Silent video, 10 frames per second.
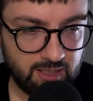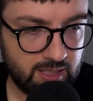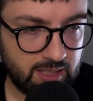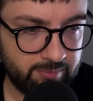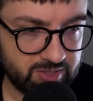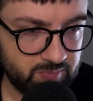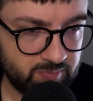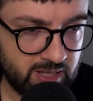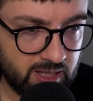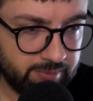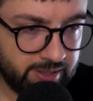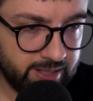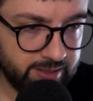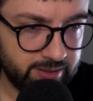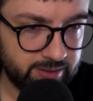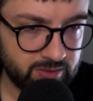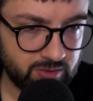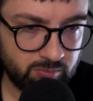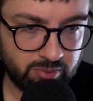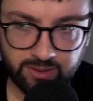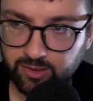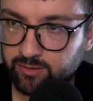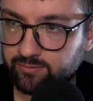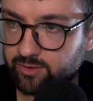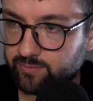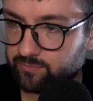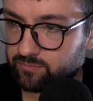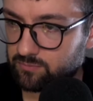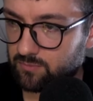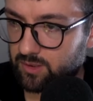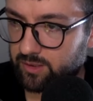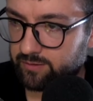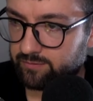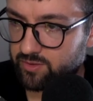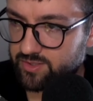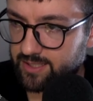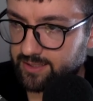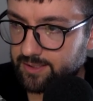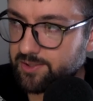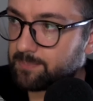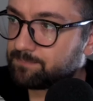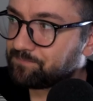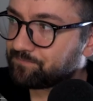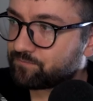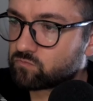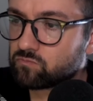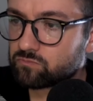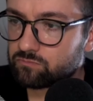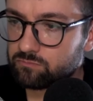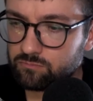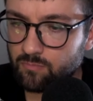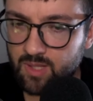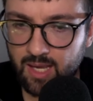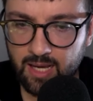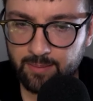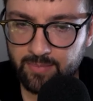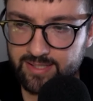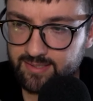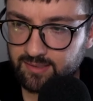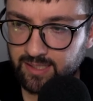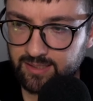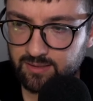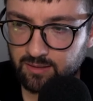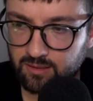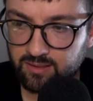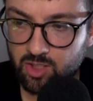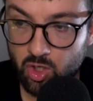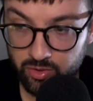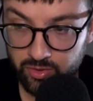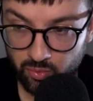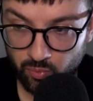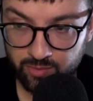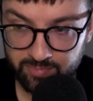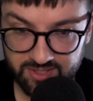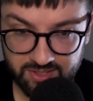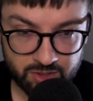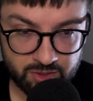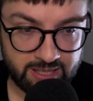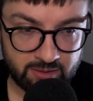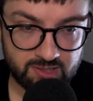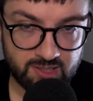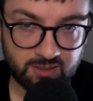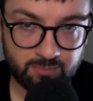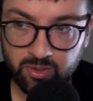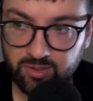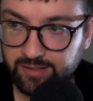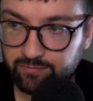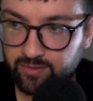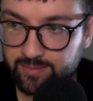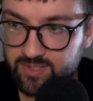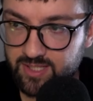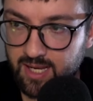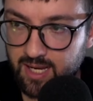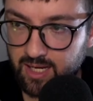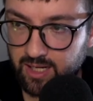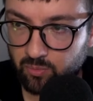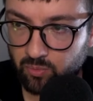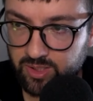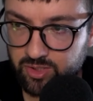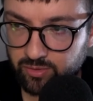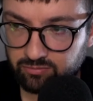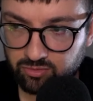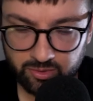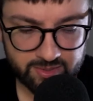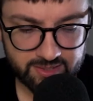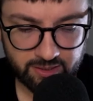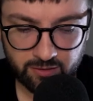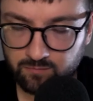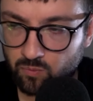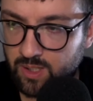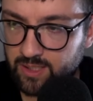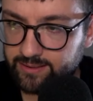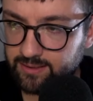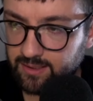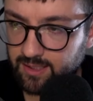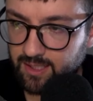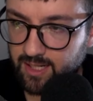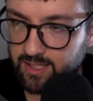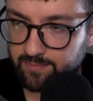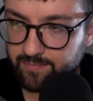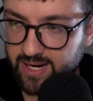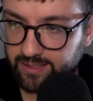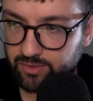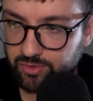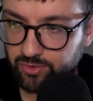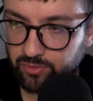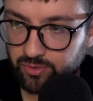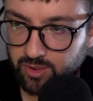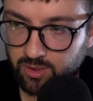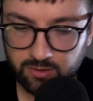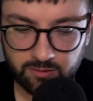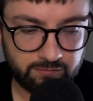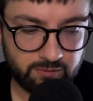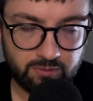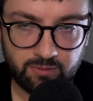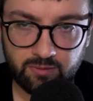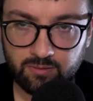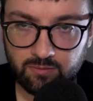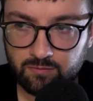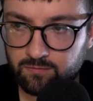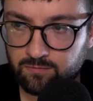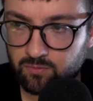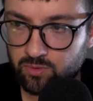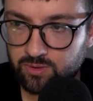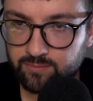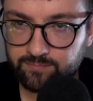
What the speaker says: It's just behind my head here, so I'll bring it over here for a second. and click on the word position. That'll select both keyframes. And we're gonna do a frequency of 1 and a magnitude of 4.